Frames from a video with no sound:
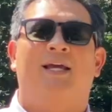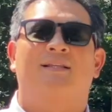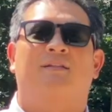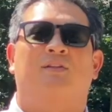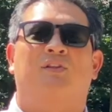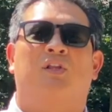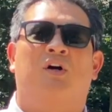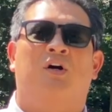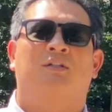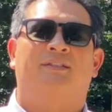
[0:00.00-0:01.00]
has a
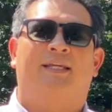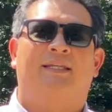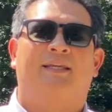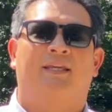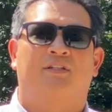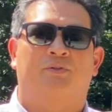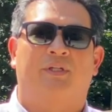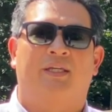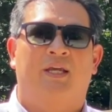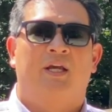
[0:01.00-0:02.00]
long-standing
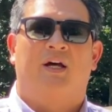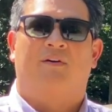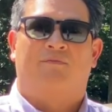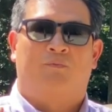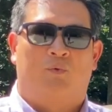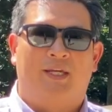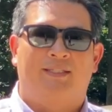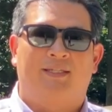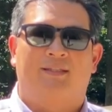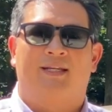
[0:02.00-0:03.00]
history of
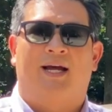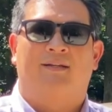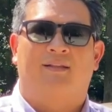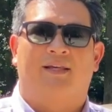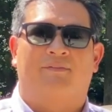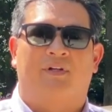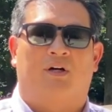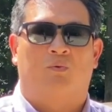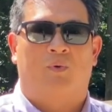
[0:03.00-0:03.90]
racing the 911 on